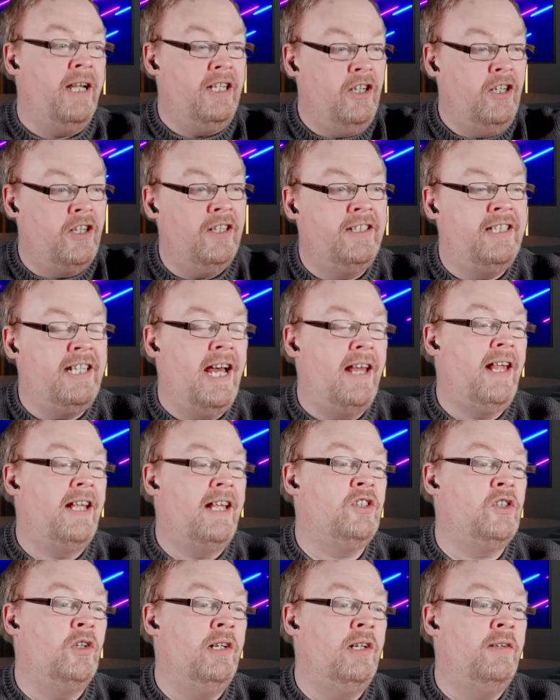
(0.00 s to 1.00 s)
You can tell
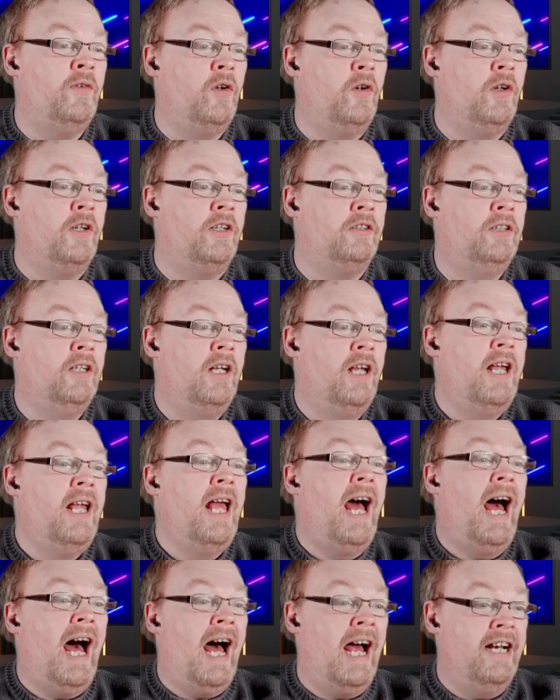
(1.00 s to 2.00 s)
that's olive oil,
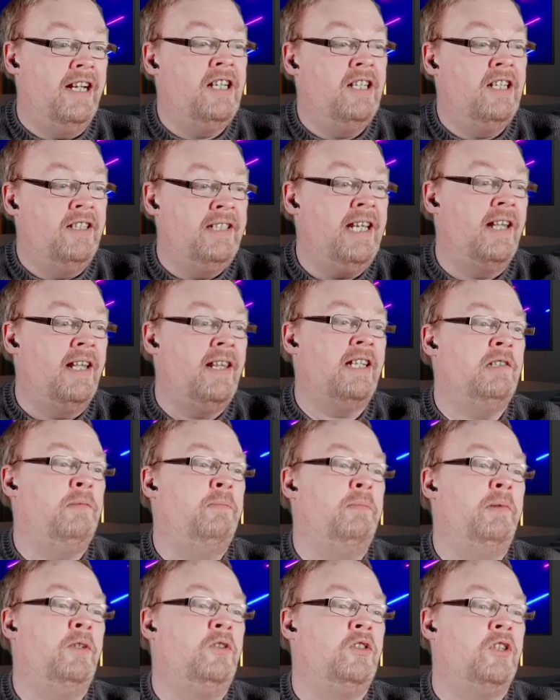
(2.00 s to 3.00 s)
and you can tell that's
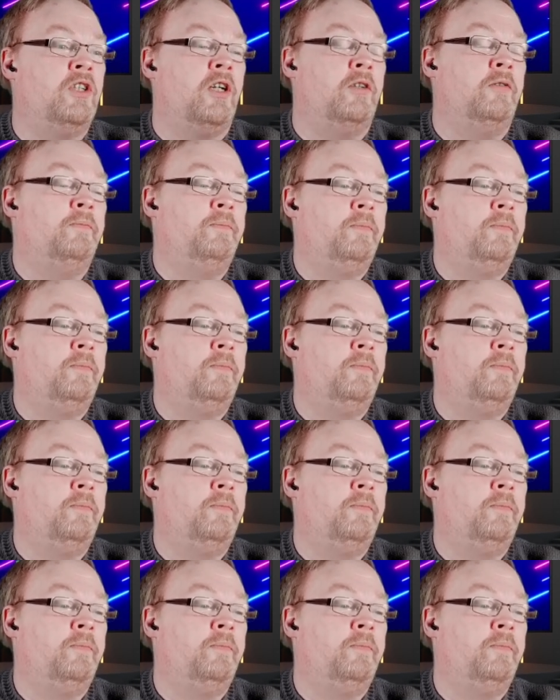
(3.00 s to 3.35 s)
Bluetooth.